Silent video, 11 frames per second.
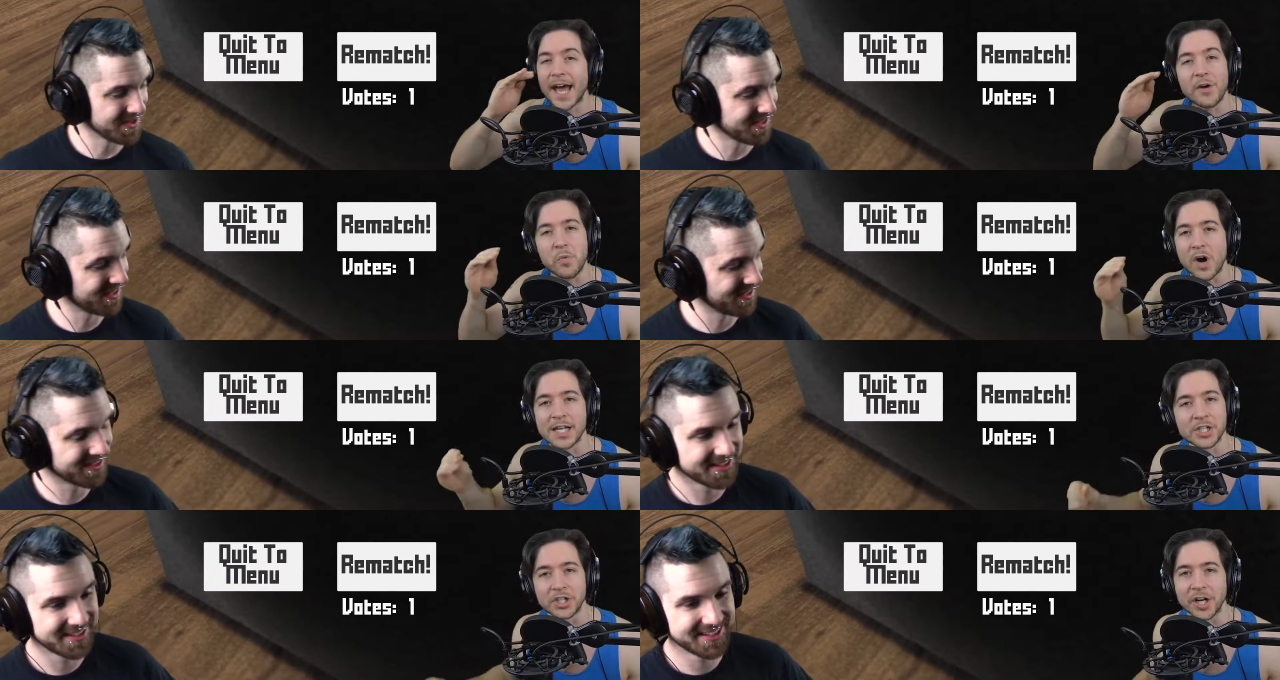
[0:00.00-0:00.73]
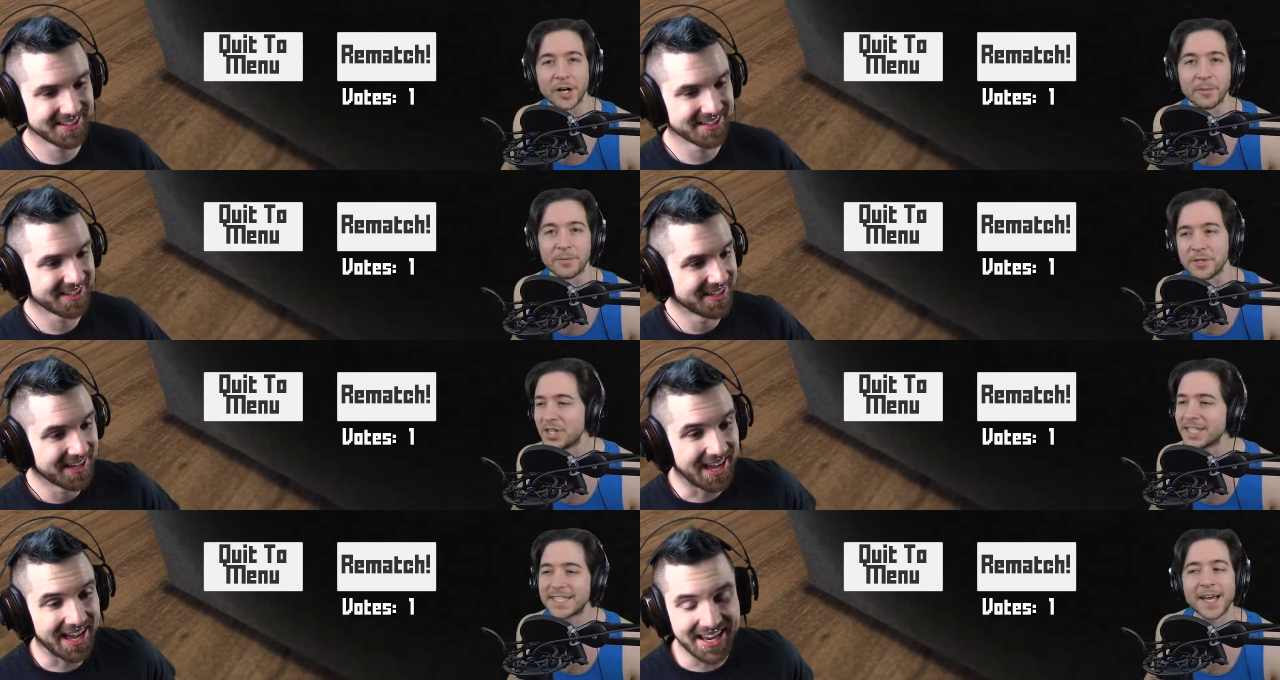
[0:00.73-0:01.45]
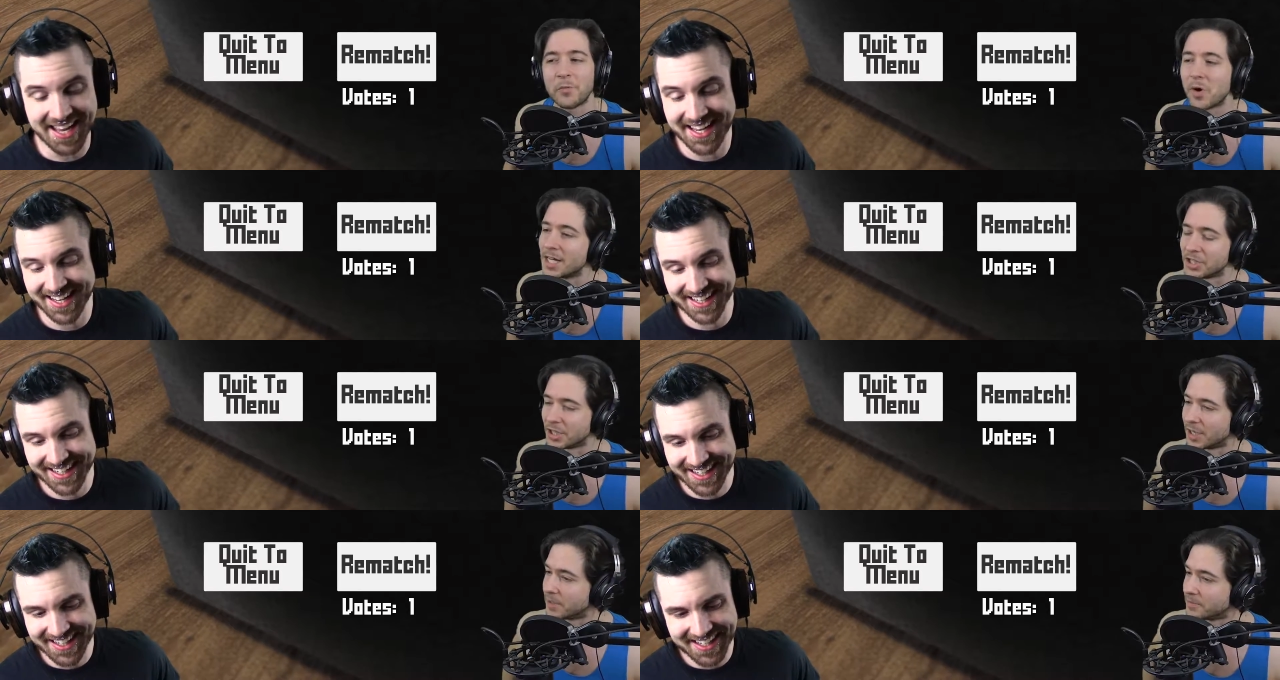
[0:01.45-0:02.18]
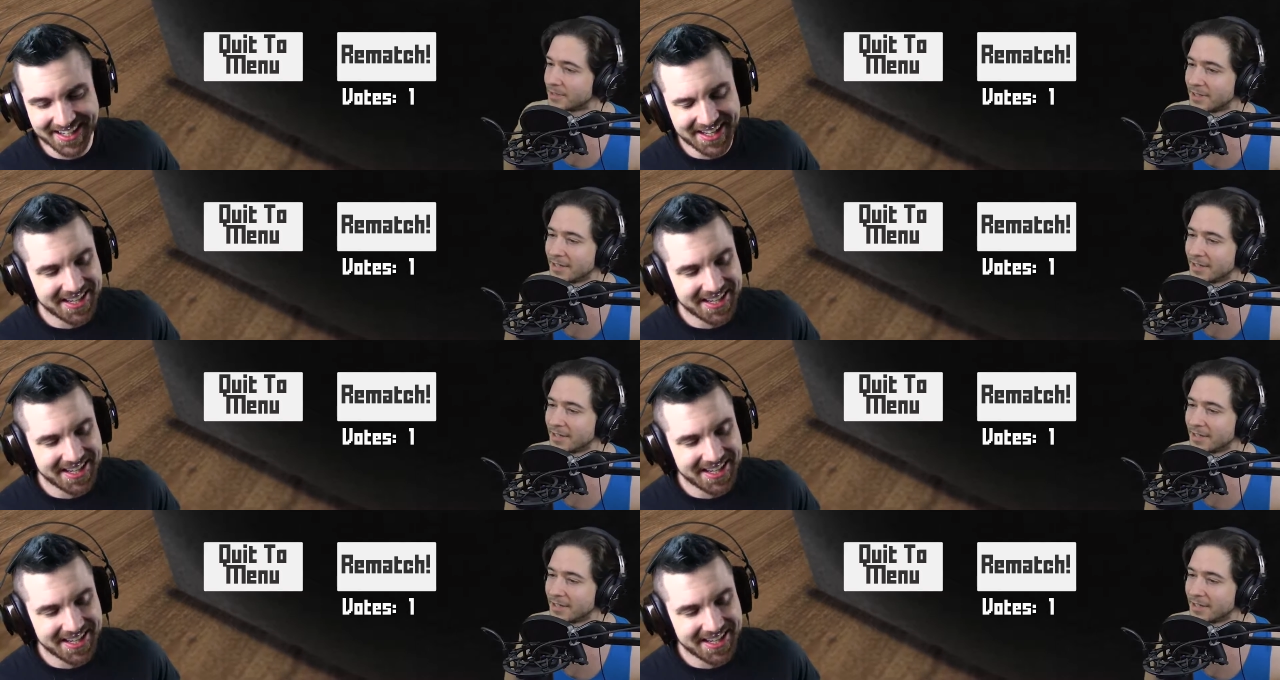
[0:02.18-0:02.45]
Speaker 1: had one job. You just had one job.